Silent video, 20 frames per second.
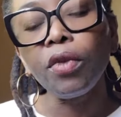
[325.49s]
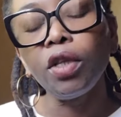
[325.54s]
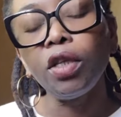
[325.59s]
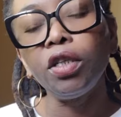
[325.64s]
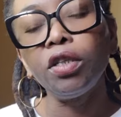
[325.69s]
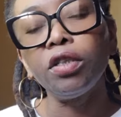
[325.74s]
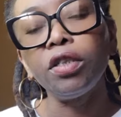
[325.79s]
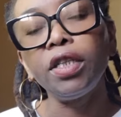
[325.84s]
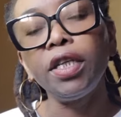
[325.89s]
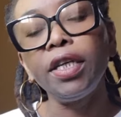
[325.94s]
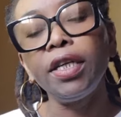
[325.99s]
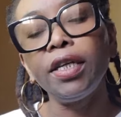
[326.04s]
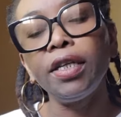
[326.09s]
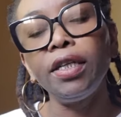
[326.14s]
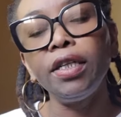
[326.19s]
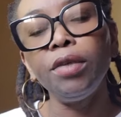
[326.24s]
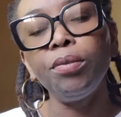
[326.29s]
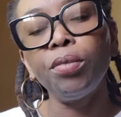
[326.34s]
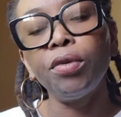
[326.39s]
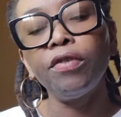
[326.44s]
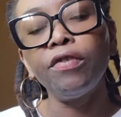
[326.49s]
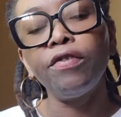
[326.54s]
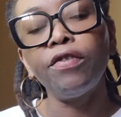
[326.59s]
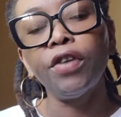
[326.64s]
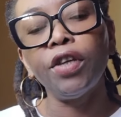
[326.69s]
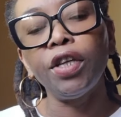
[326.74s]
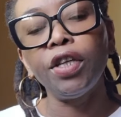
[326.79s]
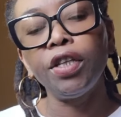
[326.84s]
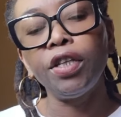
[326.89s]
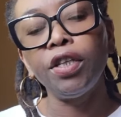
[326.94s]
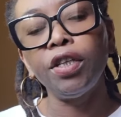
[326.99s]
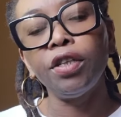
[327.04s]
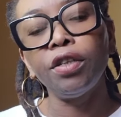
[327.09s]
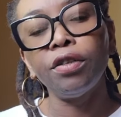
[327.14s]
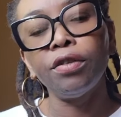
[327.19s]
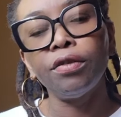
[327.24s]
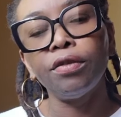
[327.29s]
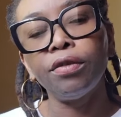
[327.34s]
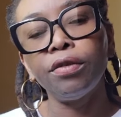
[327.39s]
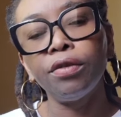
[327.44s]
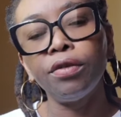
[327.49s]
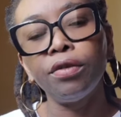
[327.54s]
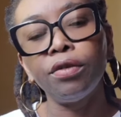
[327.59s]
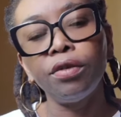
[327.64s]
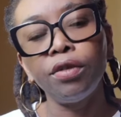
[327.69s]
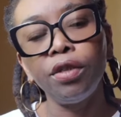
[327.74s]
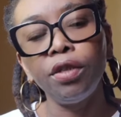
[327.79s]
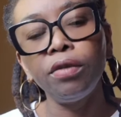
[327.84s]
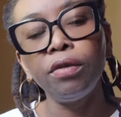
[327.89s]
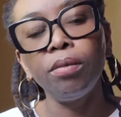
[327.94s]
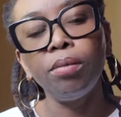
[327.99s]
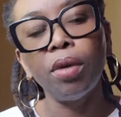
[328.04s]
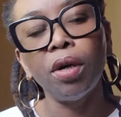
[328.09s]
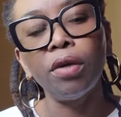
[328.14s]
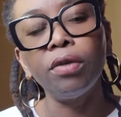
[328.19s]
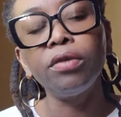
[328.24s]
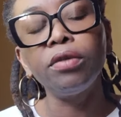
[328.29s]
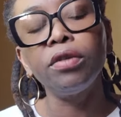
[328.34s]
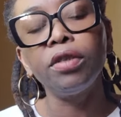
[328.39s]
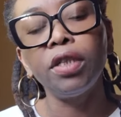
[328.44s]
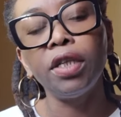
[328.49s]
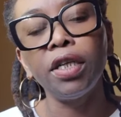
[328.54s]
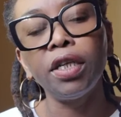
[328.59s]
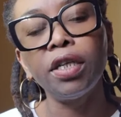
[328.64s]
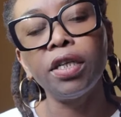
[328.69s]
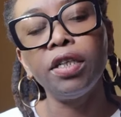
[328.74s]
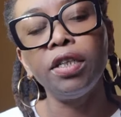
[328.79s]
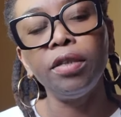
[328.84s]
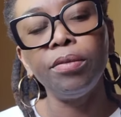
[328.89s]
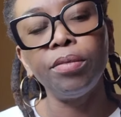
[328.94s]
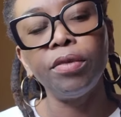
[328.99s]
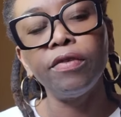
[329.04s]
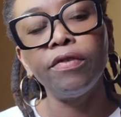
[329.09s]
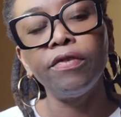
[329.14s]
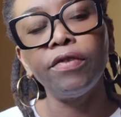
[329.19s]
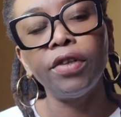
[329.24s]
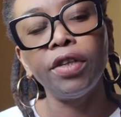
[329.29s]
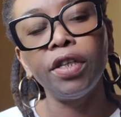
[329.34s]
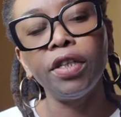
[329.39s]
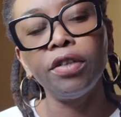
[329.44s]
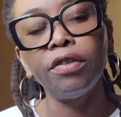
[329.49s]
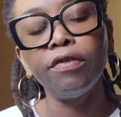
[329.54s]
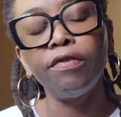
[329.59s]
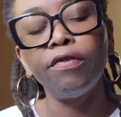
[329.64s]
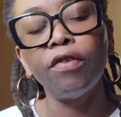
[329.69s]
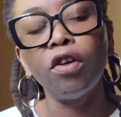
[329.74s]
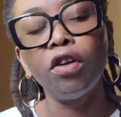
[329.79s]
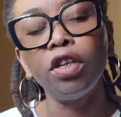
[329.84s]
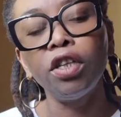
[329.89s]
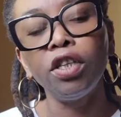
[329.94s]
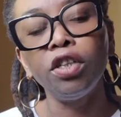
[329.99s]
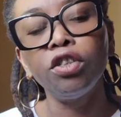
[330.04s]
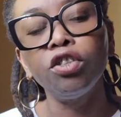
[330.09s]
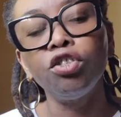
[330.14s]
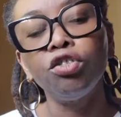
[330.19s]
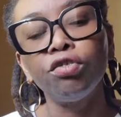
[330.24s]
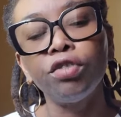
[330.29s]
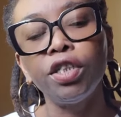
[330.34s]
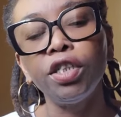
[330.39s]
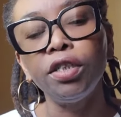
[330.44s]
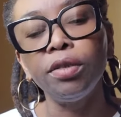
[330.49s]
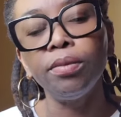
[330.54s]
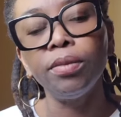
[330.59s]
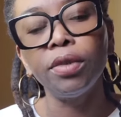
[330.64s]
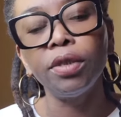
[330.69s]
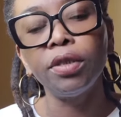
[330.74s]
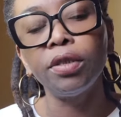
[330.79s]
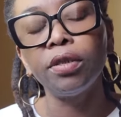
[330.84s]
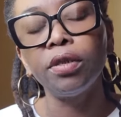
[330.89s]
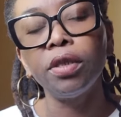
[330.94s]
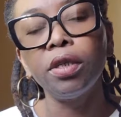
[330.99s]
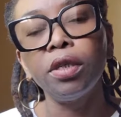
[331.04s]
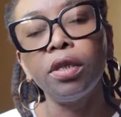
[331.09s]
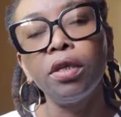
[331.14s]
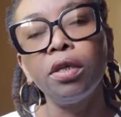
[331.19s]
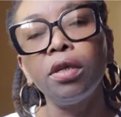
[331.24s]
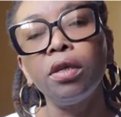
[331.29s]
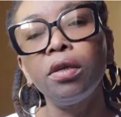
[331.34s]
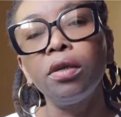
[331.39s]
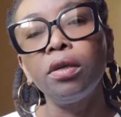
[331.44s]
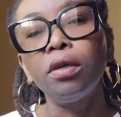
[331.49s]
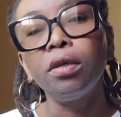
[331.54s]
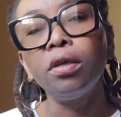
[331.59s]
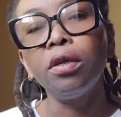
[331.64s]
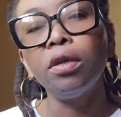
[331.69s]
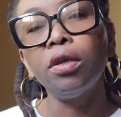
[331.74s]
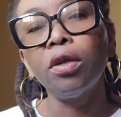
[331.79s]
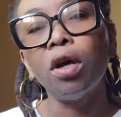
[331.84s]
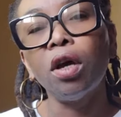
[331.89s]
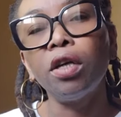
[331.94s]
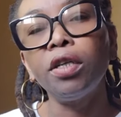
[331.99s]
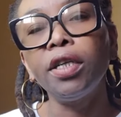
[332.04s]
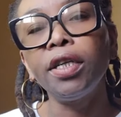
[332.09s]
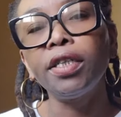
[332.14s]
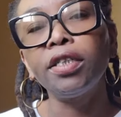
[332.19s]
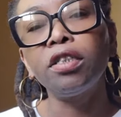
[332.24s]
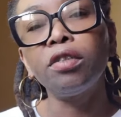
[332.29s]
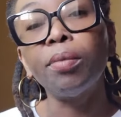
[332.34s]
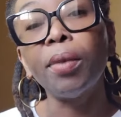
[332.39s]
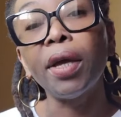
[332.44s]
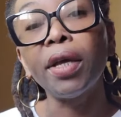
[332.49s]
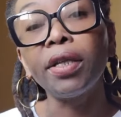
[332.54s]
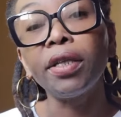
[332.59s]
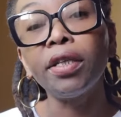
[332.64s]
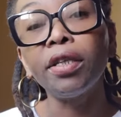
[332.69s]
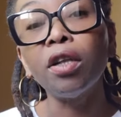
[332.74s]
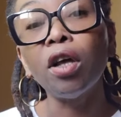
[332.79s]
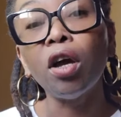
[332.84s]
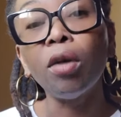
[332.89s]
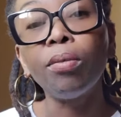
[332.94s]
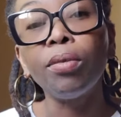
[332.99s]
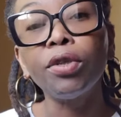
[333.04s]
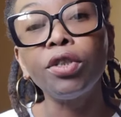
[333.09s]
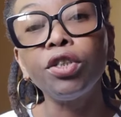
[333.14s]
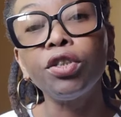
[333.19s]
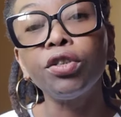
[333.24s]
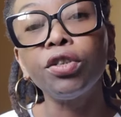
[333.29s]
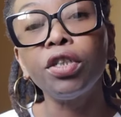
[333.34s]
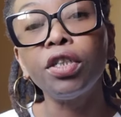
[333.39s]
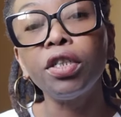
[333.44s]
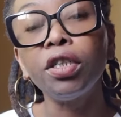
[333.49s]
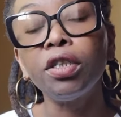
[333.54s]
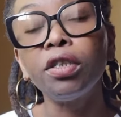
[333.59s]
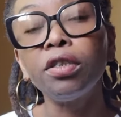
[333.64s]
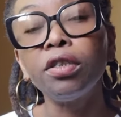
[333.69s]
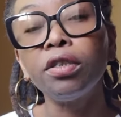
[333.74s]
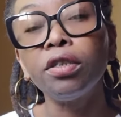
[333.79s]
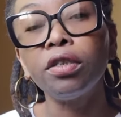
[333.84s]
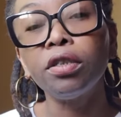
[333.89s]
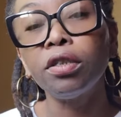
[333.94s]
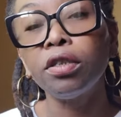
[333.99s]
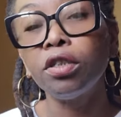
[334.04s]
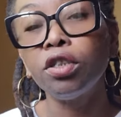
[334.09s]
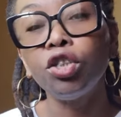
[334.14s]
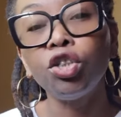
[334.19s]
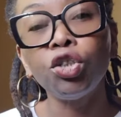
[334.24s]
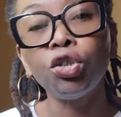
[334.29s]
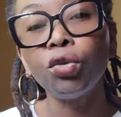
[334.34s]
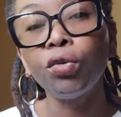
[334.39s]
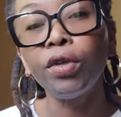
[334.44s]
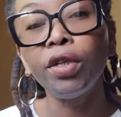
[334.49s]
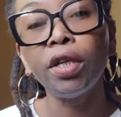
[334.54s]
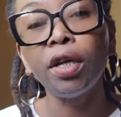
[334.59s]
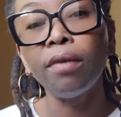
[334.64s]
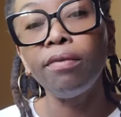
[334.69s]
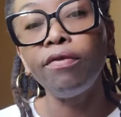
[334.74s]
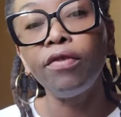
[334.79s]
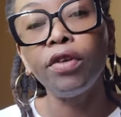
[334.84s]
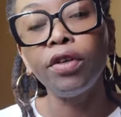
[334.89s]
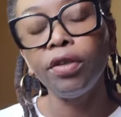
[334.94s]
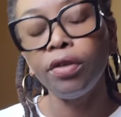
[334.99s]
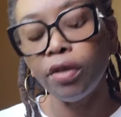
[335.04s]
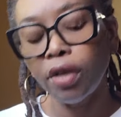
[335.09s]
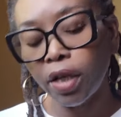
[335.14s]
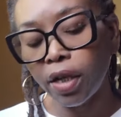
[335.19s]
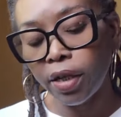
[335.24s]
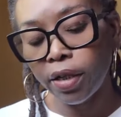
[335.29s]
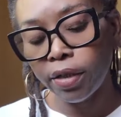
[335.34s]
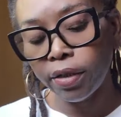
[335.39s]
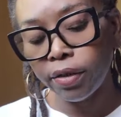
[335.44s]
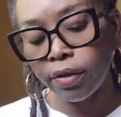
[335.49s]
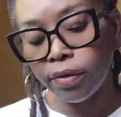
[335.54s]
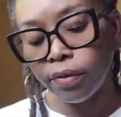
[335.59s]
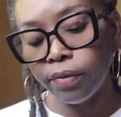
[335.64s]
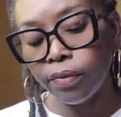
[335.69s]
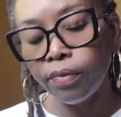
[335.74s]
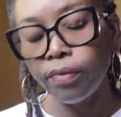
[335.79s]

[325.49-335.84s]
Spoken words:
Yeah, take a leap of faith here. You're about to take a leap of faith. Follow your dreams. You know, unexpected opportunities is showing up for you guys.